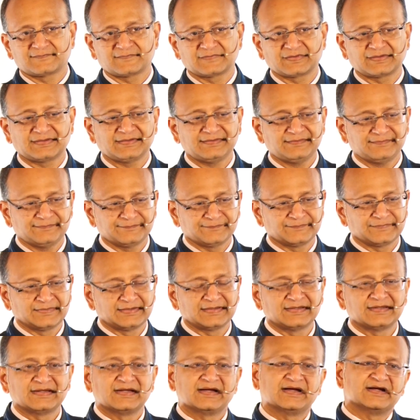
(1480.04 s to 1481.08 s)
Okay?
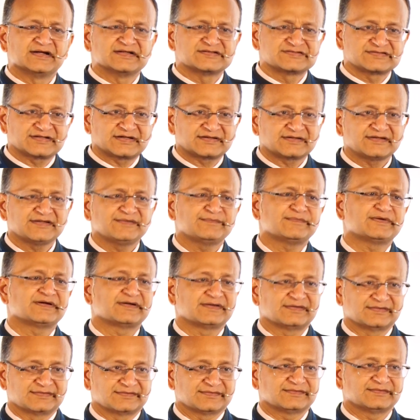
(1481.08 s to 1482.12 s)
Charlie
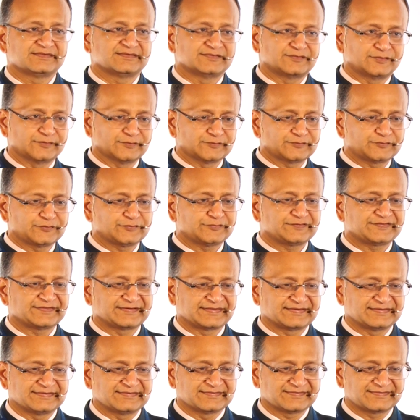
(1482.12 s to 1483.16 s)
Munger also
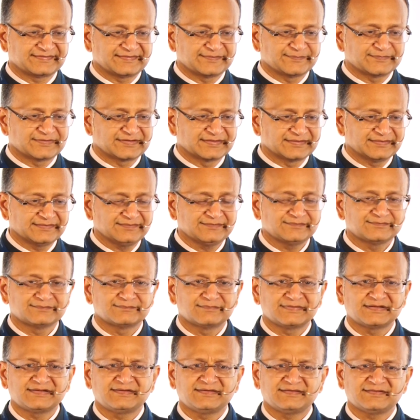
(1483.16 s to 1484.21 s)
said the same thing,
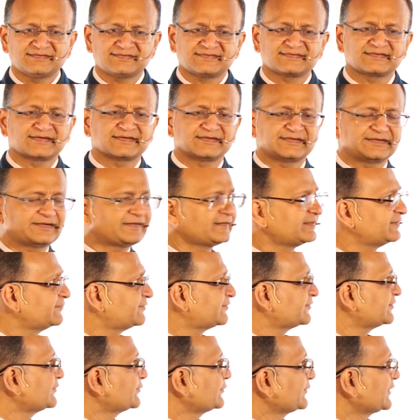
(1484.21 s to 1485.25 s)
but in a slightly
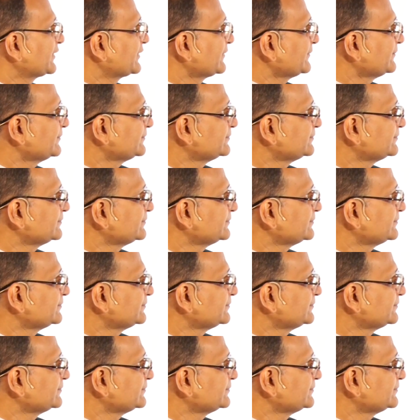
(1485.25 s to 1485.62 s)
different way.